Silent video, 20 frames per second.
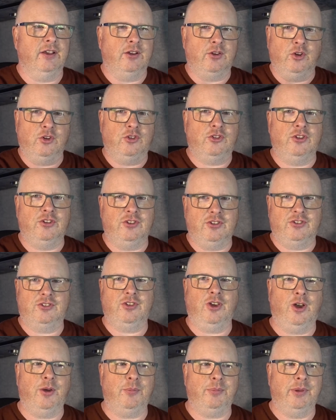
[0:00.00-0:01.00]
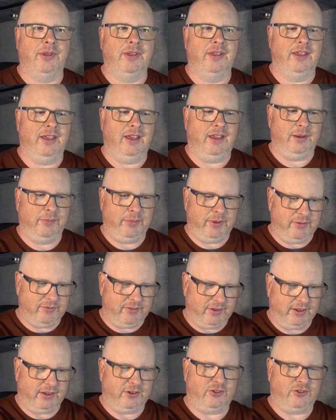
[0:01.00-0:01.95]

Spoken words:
a cushion top and a bit of a